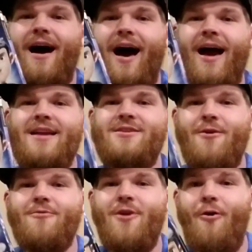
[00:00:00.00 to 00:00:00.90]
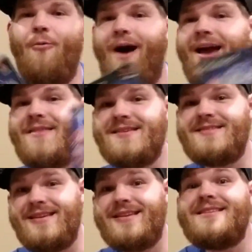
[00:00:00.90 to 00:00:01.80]
I don't know why this
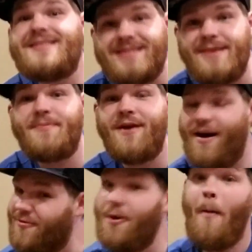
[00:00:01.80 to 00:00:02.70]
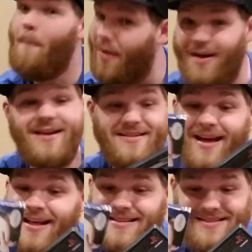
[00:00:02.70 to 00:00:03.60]
needed a slipcover, but it
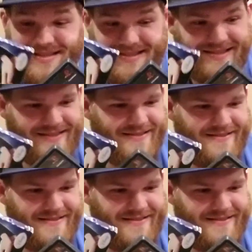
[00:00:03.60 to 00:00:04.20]
does.